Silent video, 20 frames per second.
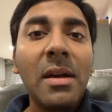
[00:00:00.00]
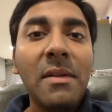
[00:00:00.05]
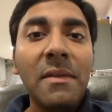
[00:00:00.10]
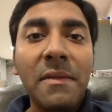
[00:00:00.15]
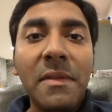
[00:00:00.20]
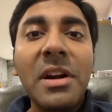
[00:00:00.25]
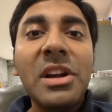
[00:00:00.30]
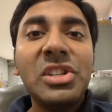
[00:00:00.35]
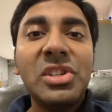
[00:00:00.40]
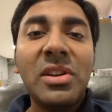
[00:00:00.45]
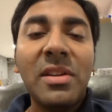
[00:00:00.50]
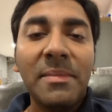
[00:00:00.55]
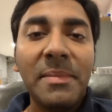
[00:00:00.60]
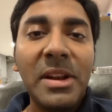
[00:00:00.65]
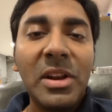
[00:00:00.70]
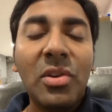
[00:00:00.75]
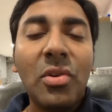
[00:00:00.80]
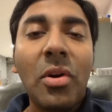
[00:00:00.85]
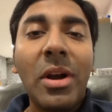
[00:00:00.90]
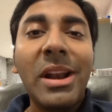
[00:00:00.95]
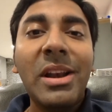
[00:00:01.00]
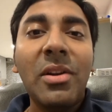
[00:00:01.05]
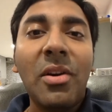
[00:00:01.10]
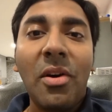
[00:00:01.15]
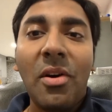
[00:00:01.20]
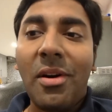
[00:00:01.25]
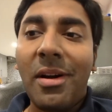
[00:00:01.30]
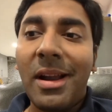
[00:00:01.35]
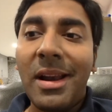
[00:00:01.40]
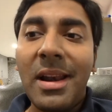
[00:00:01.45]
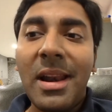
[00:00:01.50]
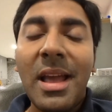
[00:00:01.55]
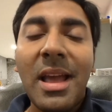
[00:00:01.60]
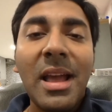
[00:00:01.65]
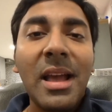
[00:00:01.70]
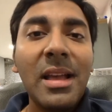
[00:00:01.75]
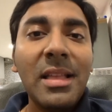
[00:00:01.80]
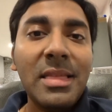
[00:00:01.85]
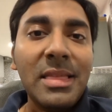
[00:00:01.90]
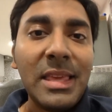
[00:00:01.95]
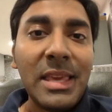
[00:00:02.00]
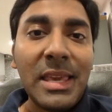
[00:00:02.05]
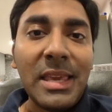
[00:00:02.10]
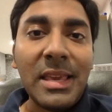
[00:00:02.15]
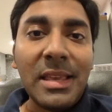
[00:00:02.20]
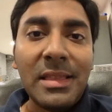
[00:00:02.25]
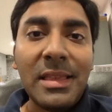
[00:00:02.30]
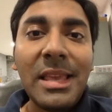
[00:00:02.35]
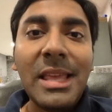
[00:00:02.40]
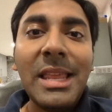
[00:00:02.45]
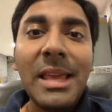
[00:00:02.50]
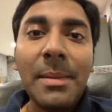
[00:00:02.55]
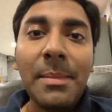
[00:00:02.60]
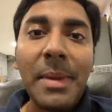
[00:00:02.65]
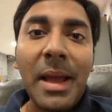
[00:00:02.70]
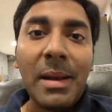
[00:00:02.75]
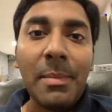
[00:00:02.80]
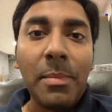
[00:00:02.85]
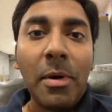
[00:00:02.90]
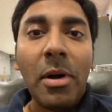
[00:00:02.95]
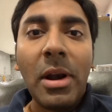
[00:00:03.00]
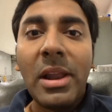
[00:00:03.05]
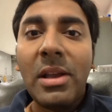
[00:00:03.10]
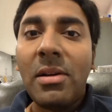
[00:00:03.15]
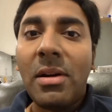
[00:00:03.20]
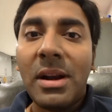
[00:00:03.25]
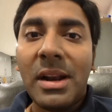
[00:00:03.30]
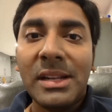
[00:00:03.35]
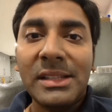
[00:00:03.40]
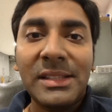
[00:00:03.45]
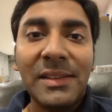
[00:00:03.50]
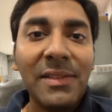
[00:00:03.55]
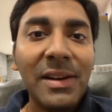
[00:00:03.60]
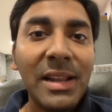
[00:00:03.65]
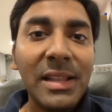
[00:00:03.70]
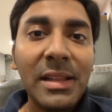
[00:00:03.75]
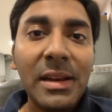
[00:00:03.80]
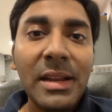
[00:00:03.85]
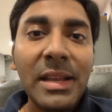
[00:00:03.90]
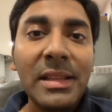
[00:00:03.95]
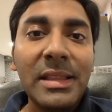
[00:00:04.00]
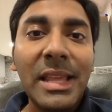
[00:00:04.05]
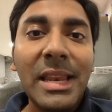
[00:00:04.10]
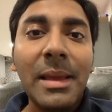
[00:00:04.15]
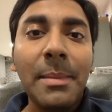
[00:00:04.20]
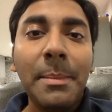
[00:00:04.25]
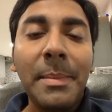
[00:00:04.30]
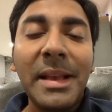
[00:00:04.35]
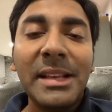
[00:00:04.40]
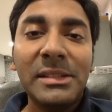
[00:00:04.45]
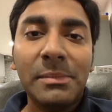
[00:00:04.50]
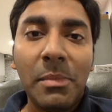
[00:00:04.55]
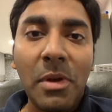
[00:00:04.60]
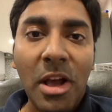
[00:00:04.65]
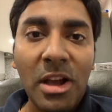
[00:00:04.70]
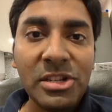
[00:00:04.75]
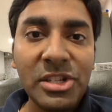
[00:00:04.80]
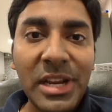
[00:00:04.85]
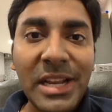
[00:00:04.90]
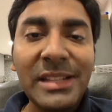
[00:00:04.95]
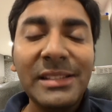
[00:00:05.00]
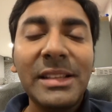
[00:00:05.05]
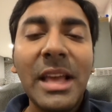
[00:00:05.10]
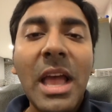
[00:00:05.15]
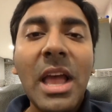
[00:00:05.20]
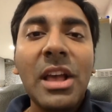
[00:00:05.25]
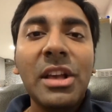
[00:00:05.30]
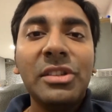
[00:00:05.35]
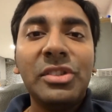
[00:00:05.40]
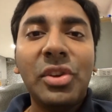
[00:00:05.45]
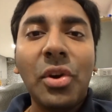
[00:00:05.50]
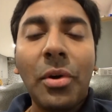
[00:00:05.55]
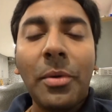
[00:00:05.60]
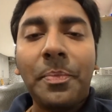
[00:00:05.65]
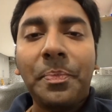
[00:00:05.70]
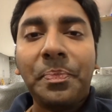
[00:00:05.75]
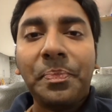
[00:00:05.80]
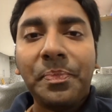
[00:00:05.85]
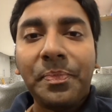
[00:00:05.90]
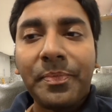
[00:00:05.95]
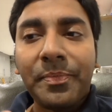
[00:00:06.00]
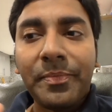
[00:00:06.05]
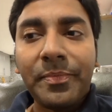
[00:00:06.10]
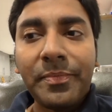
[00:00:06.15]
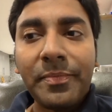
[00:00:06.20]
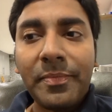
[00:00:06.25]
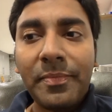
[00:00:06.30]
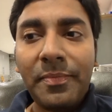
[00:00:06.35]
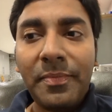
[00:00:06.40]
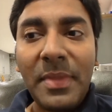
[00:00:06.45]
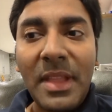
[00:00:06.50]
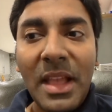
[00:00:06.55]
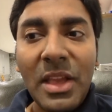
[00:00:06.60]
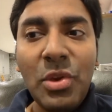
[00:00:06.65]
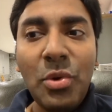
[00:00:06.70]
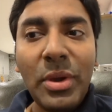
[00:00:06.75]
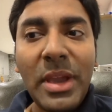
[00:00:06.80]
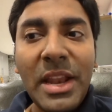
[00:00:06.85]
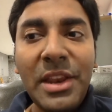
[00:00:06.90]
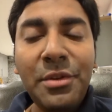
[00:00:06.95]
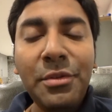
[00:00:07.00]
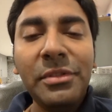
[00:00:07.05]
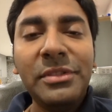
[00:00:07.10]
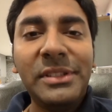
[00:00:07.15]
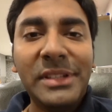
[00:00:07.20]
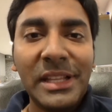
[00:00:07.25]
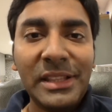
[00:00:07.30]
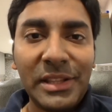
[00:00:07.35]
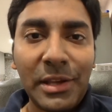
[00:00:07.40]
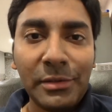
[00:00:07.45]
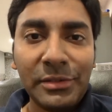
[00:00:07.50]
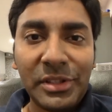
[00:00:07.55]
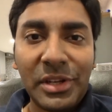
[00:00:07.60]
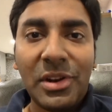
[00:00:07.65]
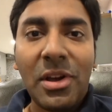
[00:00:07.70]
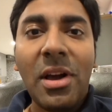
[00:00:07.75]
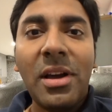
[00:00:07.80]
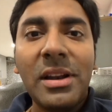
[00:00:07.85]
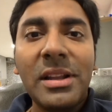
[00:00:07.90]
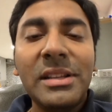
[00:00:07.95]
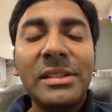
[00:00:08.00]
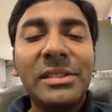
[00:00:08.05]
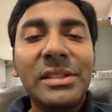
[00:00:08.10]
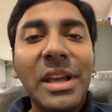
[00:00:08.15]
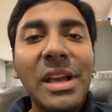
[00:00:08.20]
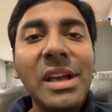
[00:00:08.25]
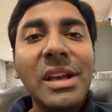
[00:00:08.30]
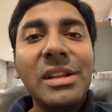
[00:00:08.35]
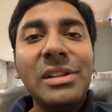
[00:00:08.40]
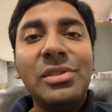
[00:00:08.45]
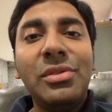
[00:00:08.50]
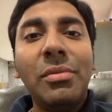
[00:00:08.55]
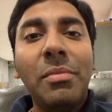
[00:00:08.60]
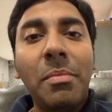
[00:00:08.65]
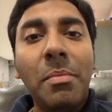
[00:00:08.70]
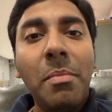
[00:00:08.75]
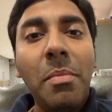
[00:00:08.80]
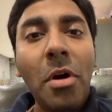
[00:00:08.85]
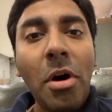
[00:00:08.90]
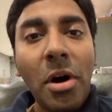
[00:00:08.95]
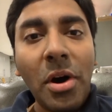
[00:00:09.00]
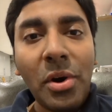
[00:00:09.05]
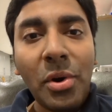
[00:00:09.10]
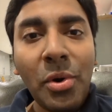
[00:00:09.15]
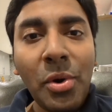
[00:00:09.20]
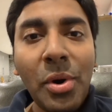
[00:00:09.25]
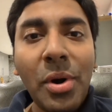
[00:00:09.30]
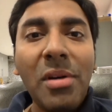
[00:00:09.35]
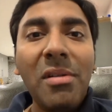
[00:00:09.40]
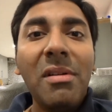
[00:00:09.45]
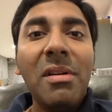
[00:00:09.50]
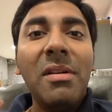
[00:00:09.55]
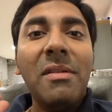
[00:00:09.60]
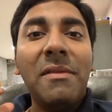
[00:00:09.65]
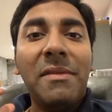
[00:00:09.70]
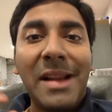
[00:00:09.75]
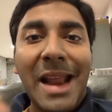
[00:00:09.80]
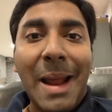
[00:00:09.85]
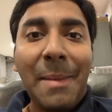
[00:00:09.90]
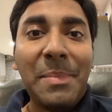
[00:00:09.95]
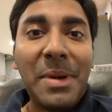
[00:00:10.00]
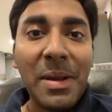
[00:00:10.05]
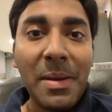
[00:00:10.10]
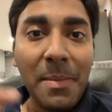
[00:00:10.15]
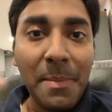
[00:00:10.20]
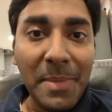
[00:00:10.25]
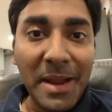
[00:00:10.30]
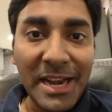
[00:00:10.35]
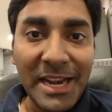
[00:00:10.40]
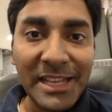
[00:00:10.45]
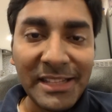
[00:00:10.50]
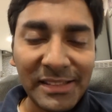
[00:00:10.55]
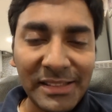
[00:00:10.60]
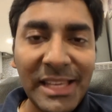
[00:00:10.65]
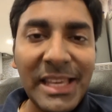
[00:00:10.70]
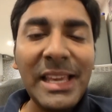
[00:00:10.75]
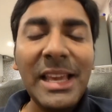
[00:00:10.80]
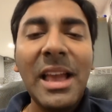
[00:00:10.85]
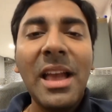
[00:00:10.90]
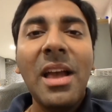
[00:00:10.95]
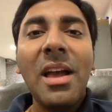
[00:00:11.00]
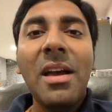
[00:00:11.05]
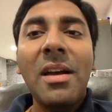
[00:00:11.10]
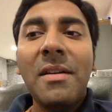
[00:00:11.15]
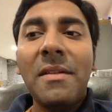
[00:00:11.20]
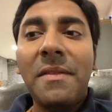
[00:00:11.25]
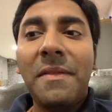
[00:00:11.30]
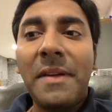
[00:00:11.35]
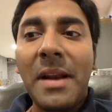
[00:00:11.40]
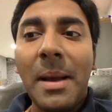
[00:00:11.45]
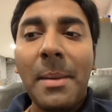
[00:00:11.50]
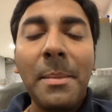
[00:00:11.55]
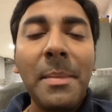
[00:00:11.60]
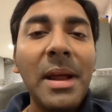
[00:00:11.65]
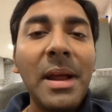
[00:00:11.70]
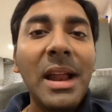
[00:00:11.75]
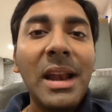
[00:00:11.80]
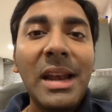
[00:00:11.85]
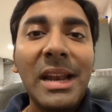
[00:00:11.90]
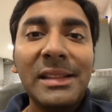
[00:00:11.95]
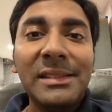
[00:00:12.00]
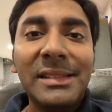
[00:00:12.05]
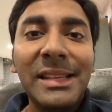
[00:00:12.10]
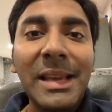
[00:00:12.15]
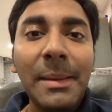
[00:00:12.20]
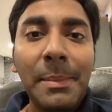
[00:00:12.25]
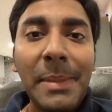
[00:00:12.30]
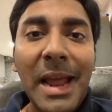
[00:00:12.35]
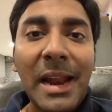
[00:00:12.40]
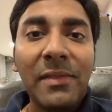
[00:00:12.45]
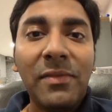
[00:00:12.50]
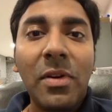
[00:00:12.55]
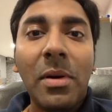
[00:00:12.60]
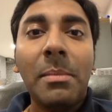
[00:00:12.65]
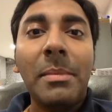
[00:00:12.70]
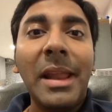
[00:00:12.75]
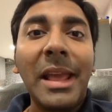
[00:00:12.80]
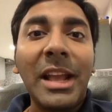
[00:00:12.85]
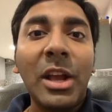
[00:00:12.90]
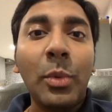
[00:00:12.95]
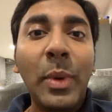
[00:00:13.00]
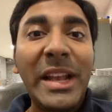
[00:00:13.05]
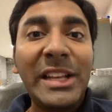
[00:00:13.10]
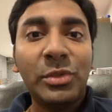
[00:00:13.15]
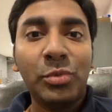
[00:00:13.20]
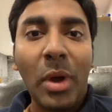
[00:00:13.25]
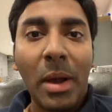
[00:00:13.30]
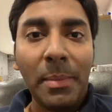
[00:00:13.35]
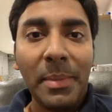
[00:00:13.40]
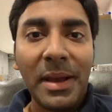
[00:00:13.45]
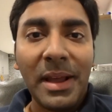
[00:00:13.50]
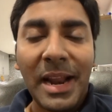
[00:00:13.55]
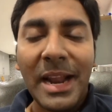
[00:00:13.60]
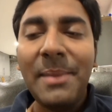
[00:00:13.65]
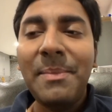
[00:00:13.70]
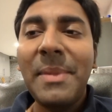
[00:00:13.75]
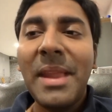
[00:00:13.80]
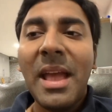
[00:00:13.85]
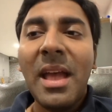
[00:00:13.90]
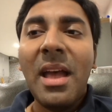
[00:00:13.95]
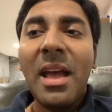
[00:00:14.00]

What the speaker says: version of Bitcoin on the Ethereum and Polygon and several other Ethereum-based blockchains. So you can use $10,000 to borrow wrapped BTC from, let's say, a platform like QuickSwap, right?